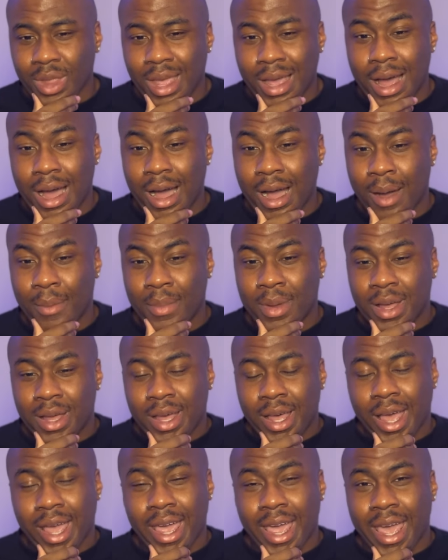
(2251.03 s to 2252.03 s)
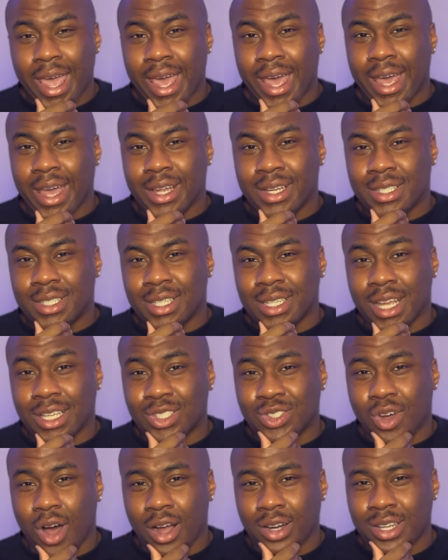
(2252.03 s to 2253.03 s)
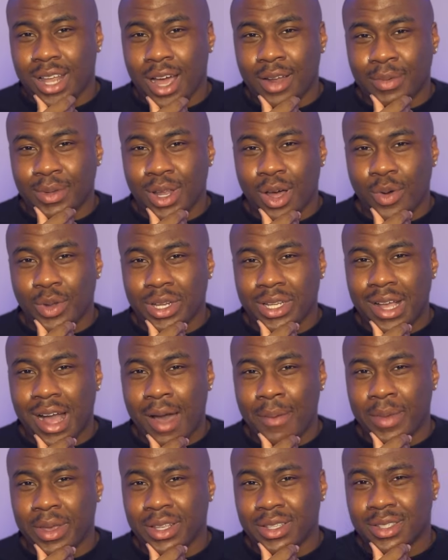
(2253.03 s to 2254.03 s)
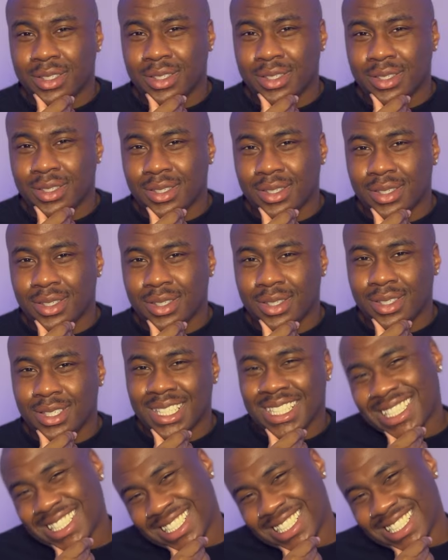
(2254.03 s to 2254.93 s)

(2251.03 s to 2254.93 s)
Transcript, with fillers: um, and let's talk down below in the comments.